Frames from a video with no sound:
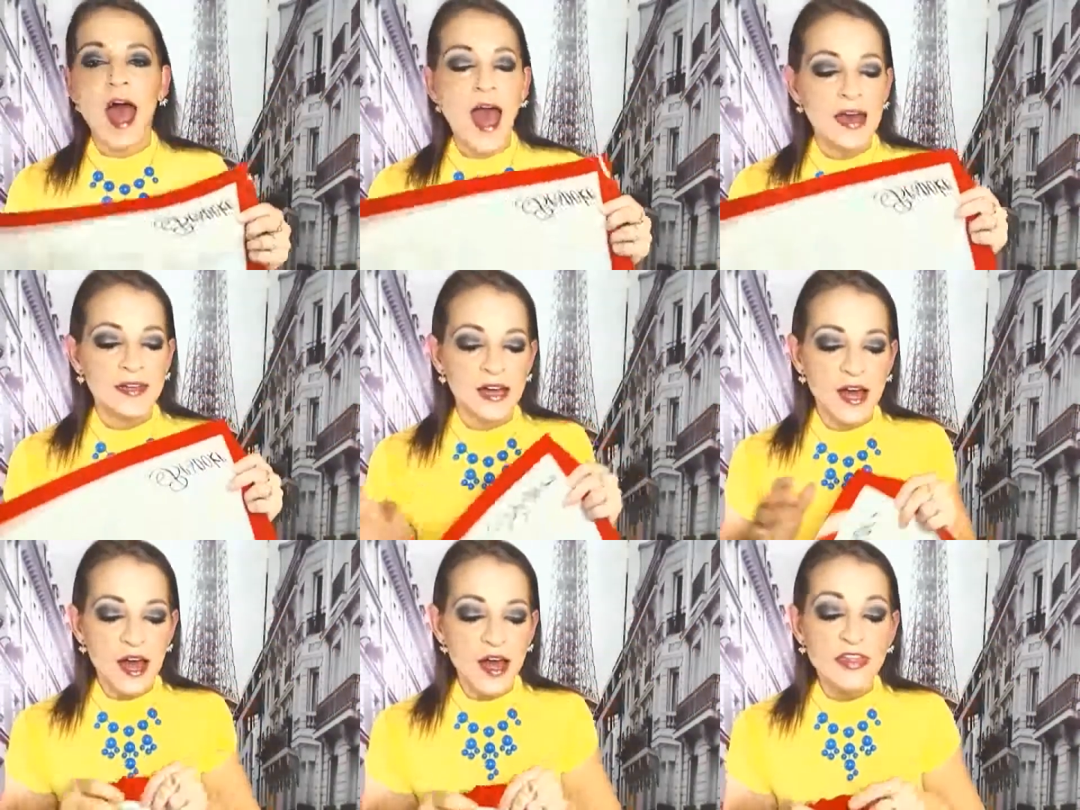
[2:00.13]
And
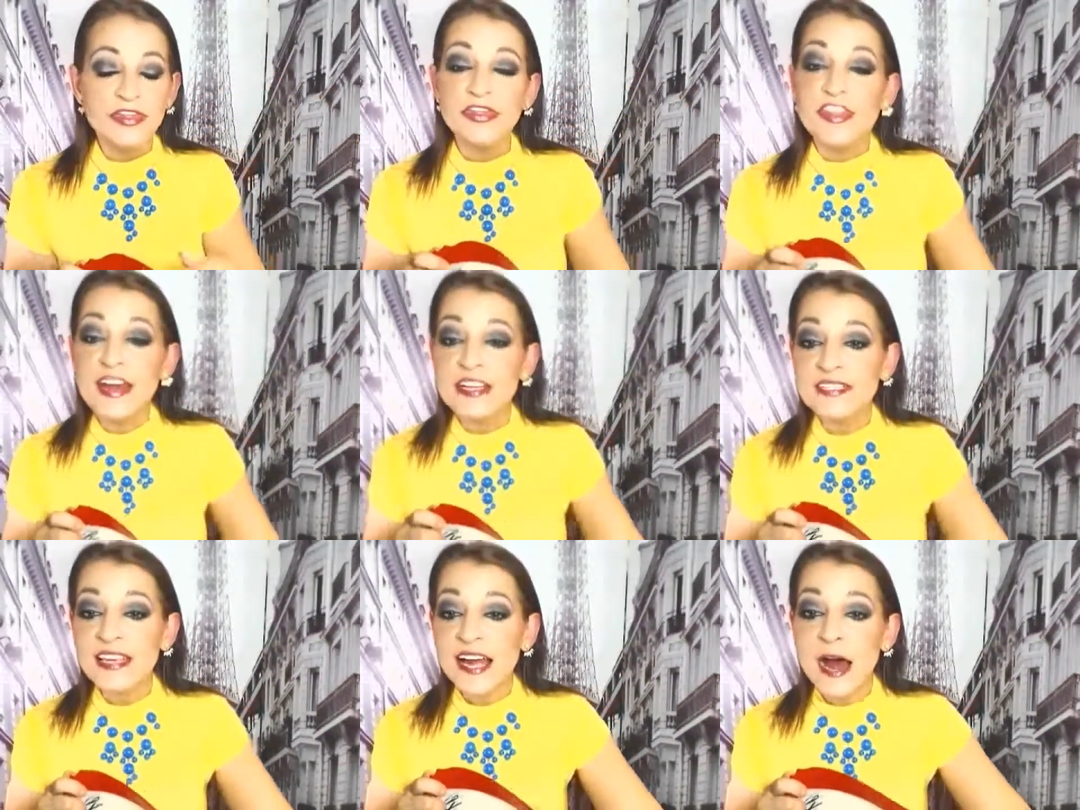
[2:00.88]
uh, this
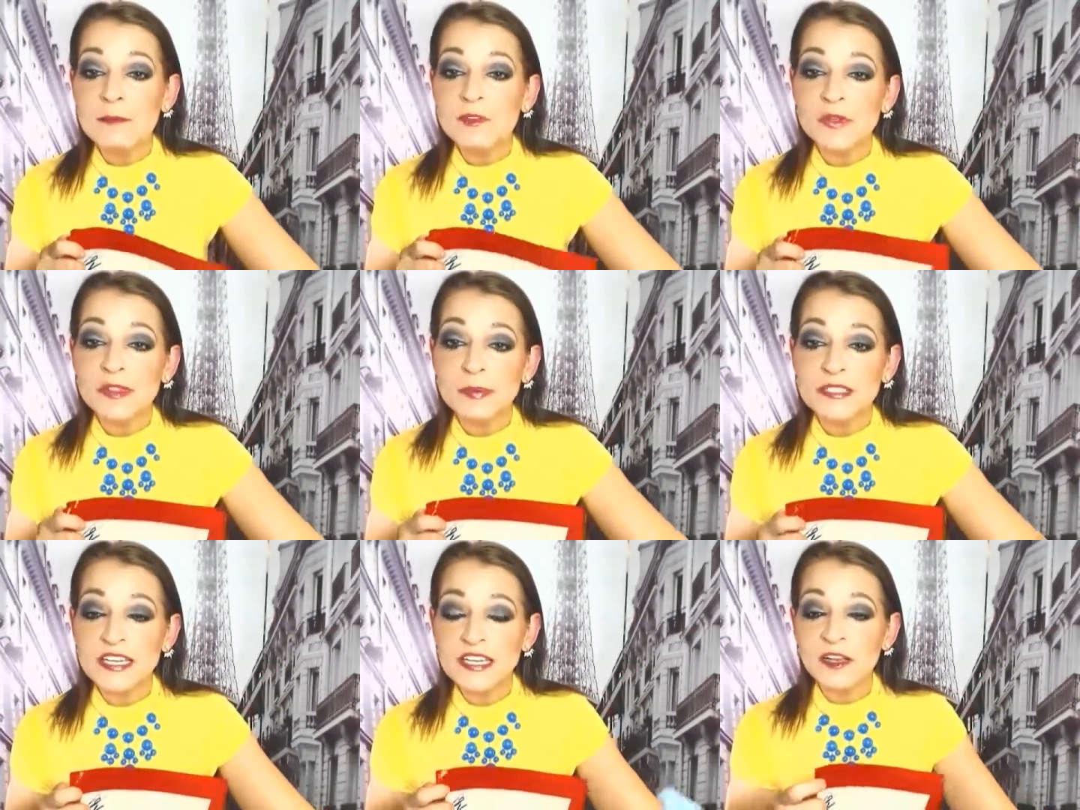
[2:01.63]
comes with a
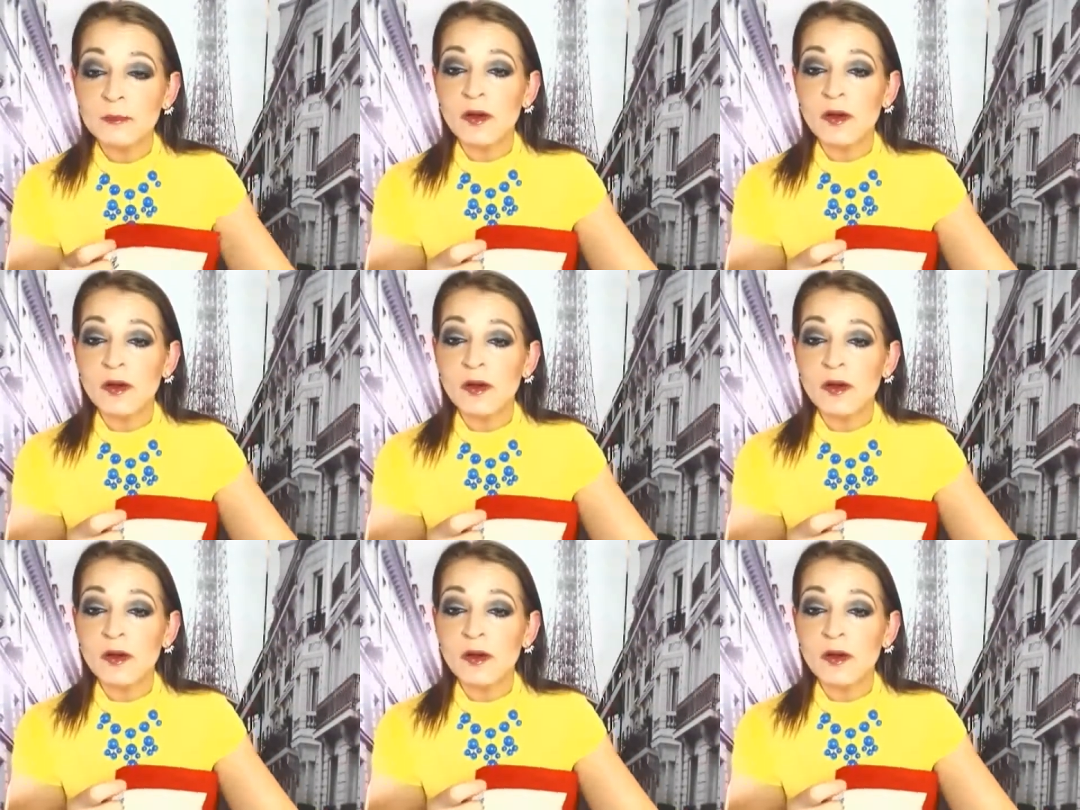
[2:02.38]
particular